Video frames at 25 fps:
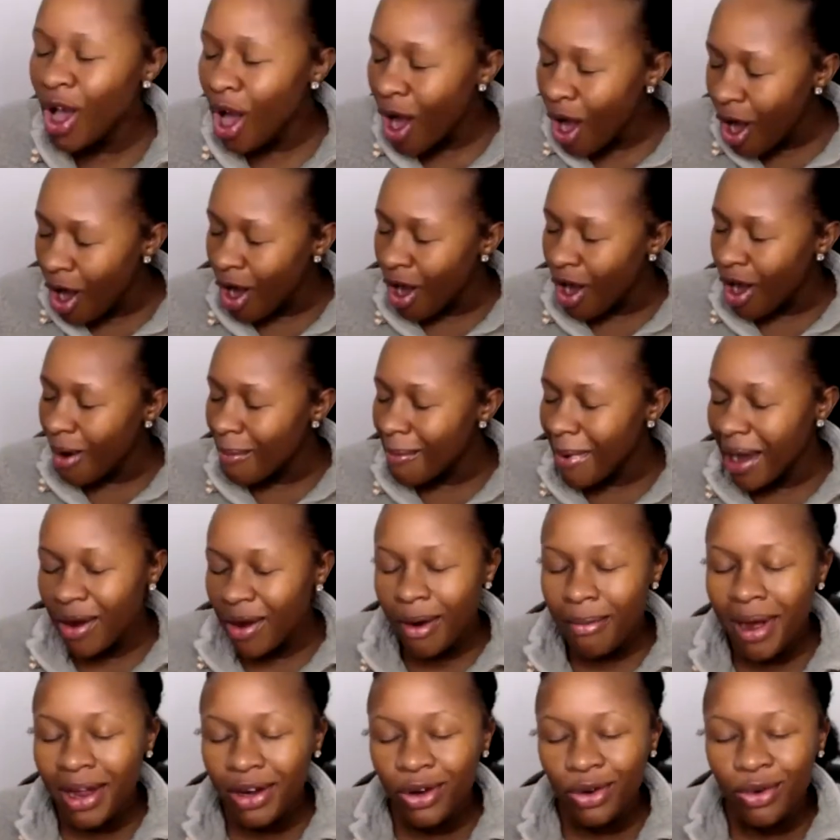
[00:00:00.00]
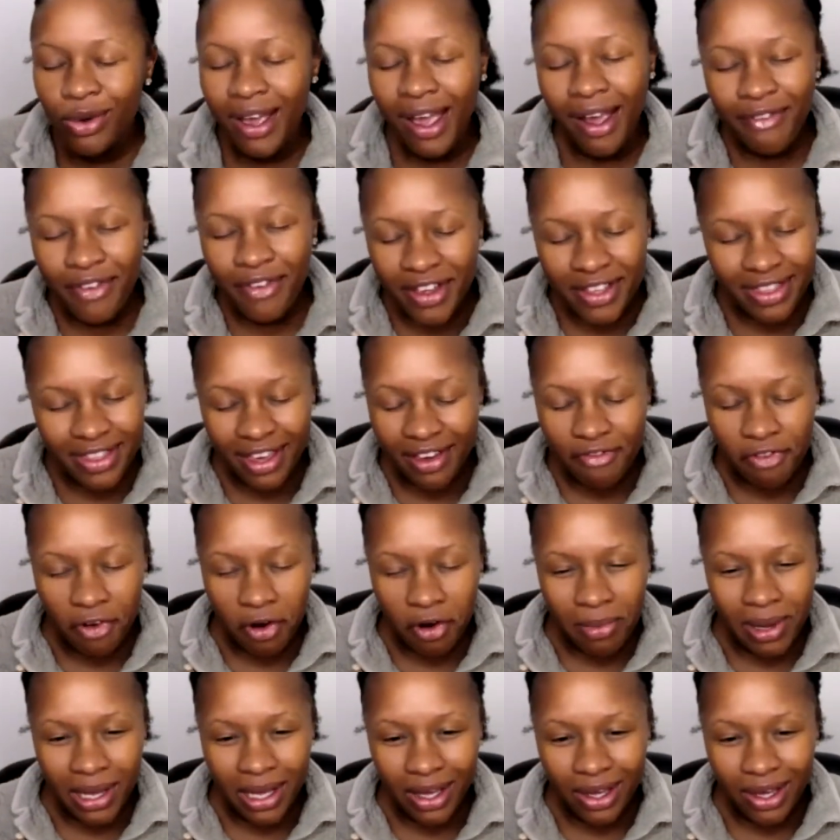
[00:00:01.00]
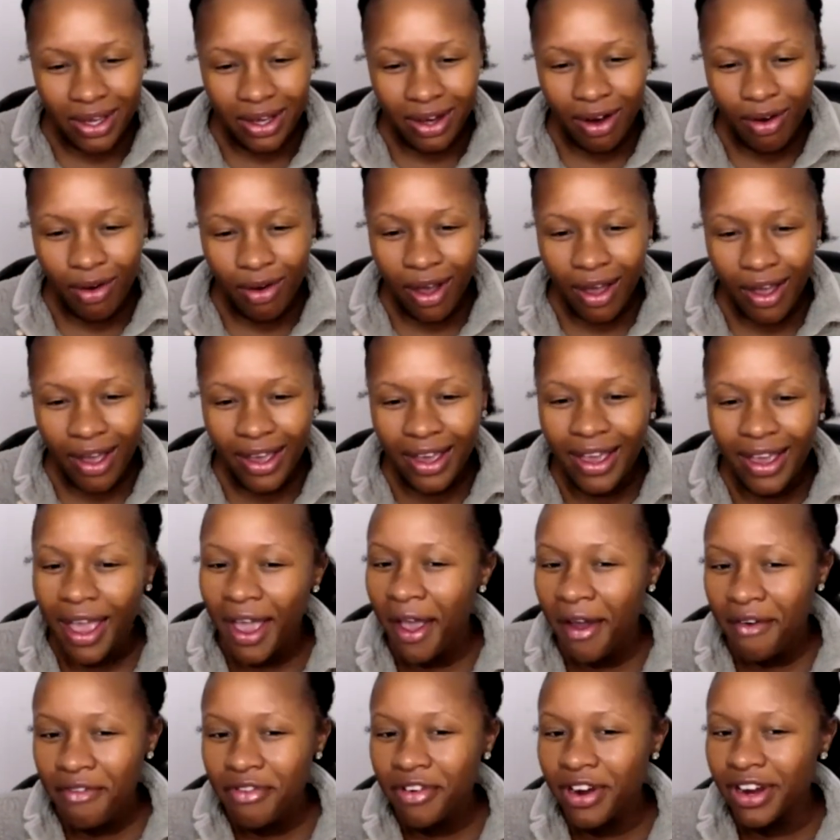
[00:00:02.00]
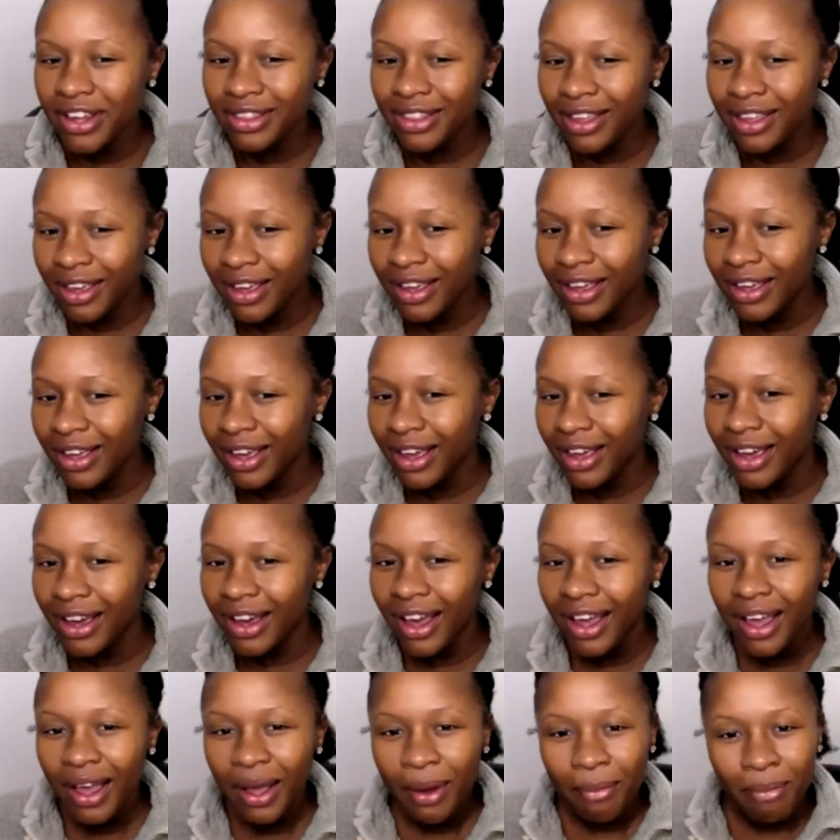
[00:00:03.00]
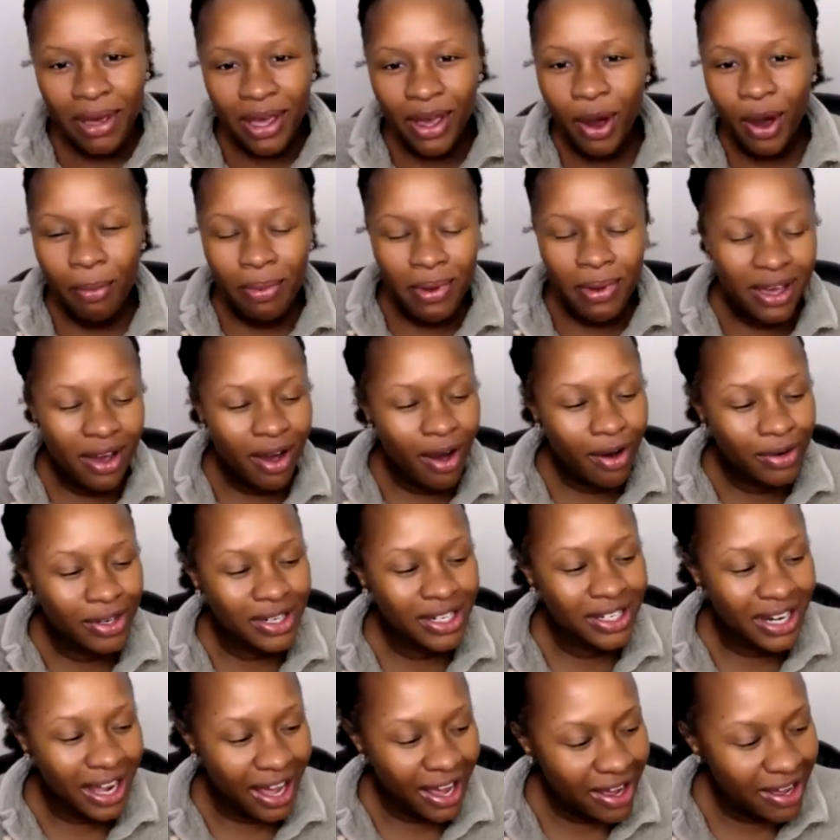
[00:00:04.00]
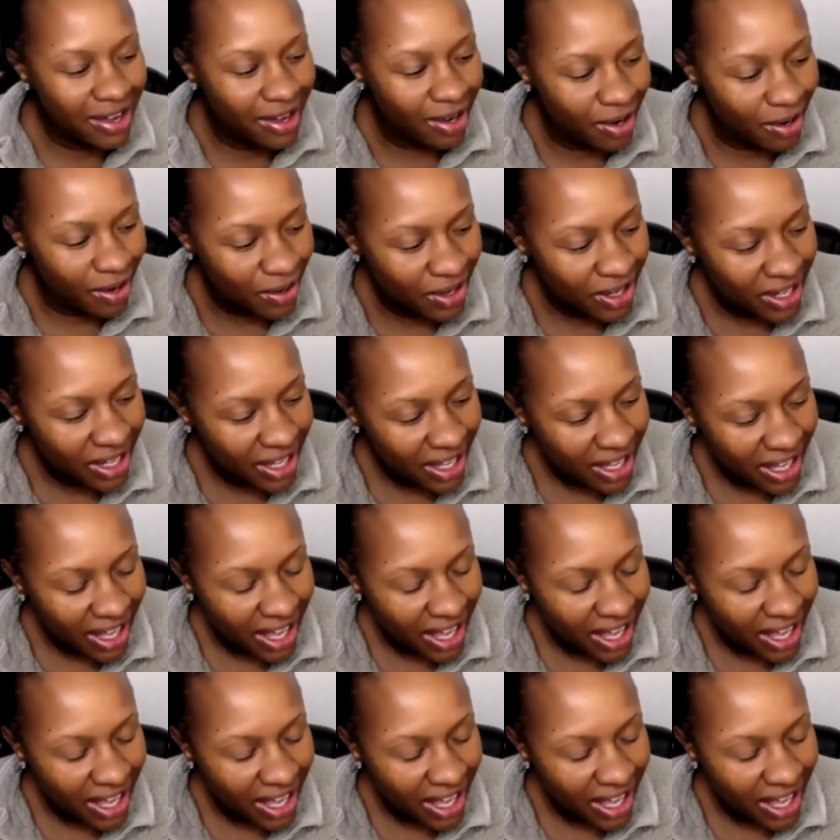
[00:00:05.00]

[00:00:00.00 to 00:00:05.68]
Y'all, my grandma do everything for me, okay? Everything. PLP, hold it down.